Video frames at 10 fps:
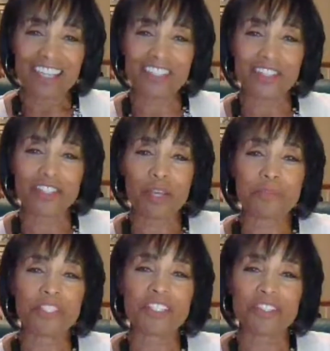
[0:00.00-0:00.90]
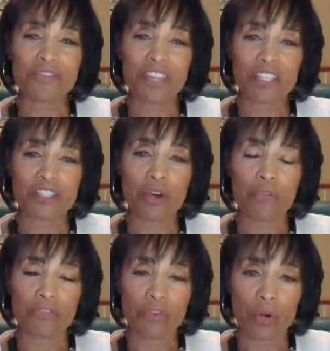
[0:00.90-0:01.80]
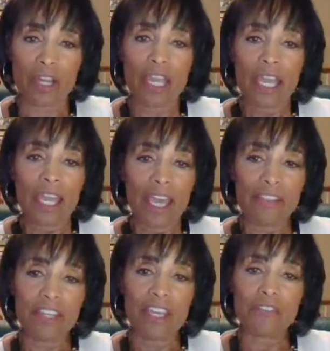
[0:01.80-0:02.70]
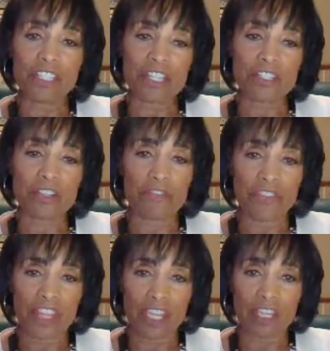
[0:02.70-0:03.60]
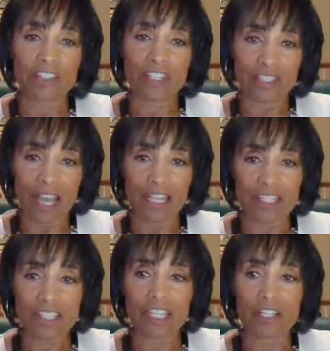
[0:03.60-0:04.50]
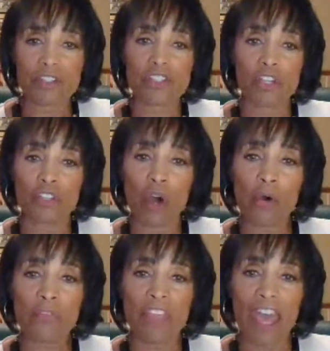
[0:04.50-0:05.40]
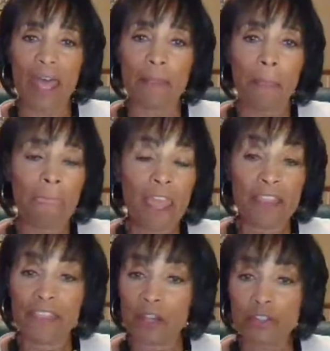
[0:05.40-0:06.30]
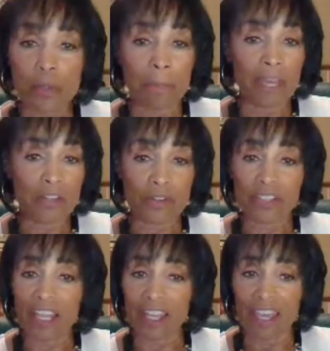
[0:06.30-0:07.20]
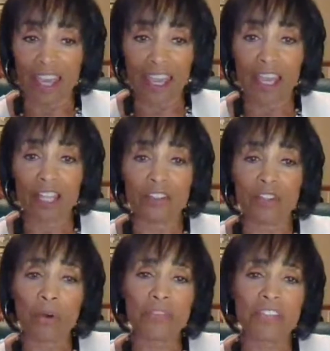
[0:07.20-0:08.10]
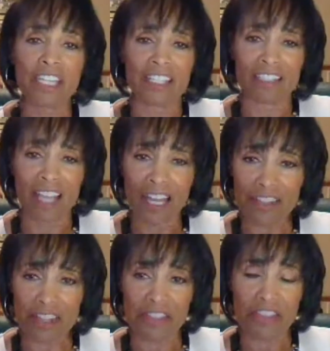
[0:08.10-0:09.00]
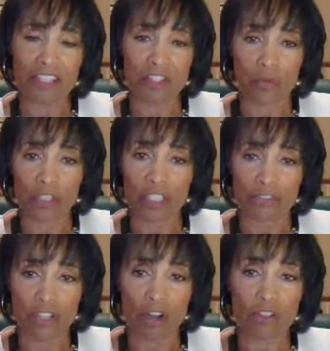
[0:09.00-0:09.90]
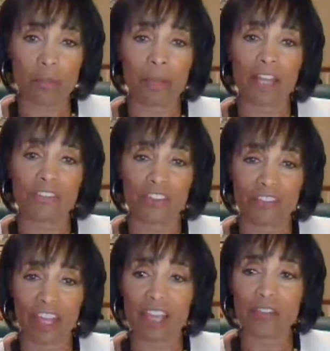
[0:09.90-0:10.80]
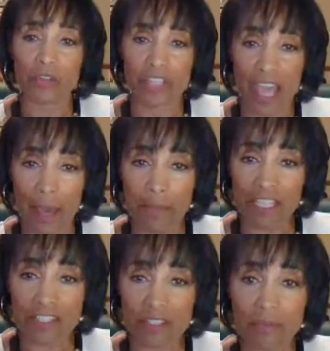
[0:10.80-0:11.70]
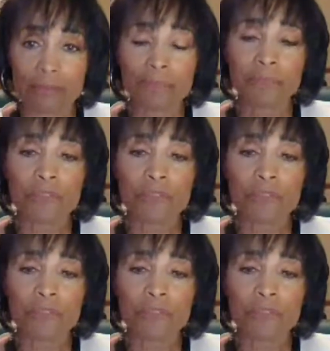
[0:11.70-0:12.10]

is a substance of things hoped for and the evidence of things not seen. So know that there's a better day ahead. Know that a lot of the things that we have talked about today, those habits,